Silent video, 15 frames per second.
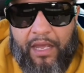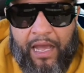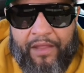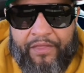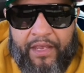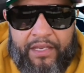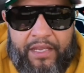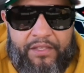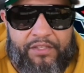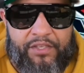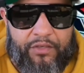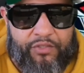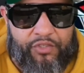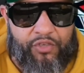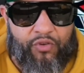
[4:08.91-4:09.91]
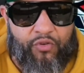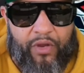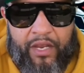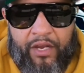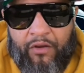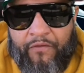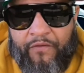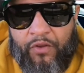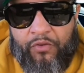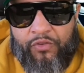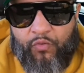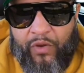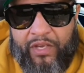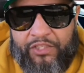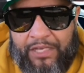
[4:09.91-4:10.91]
I think he took 2
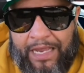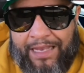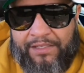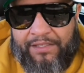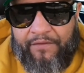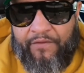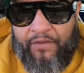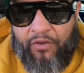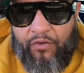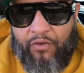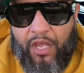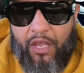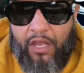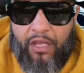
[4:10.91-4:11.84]
interviews with Jacksonville.